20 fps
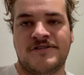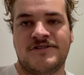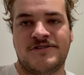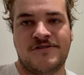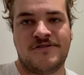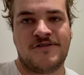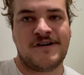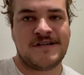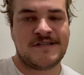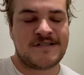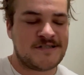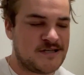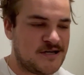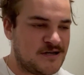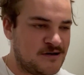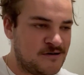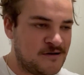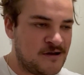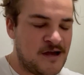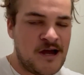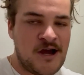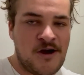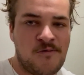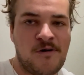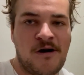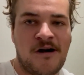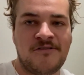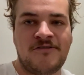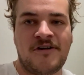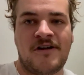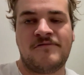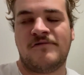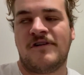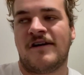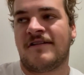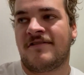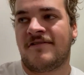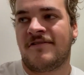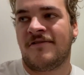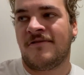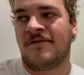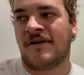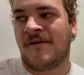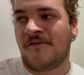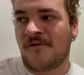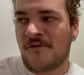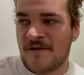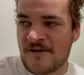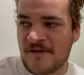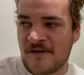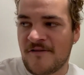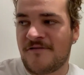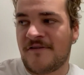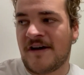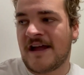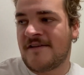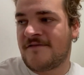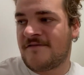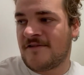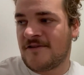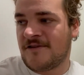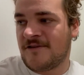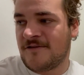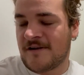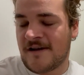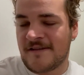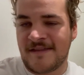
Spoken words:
choice. So well done, Russell. I've always got faith in you.